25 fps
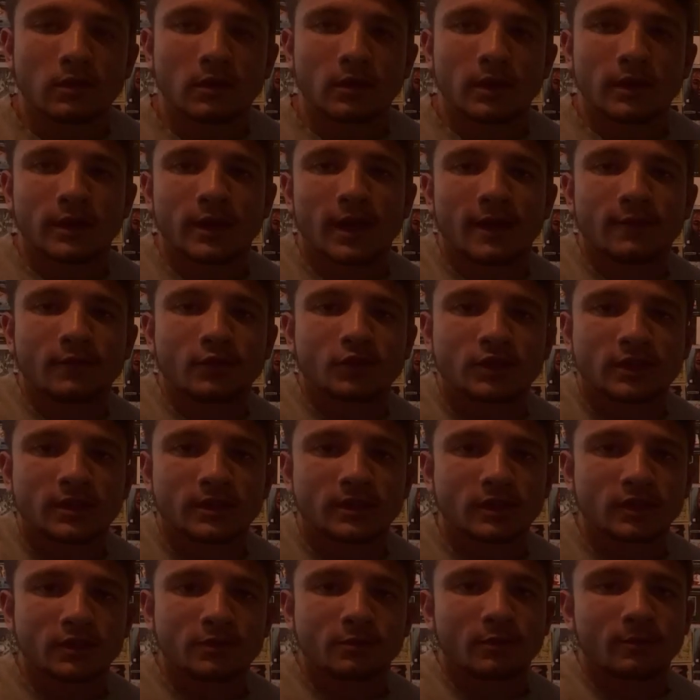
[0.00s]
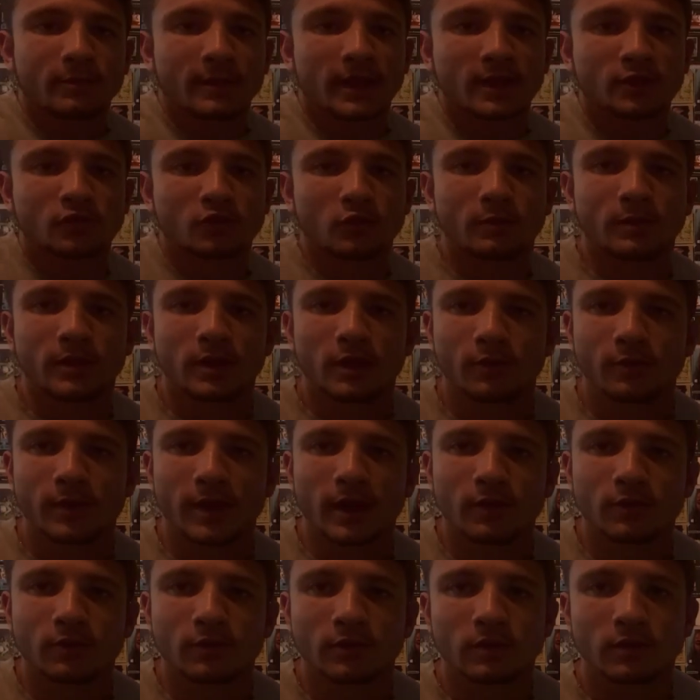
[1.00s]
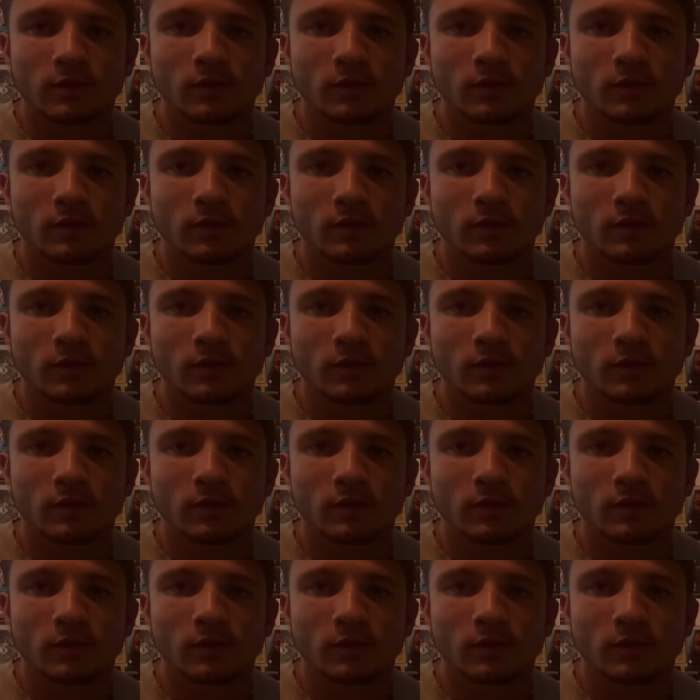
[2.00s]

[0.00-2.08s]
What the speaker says: An average distance per match would be around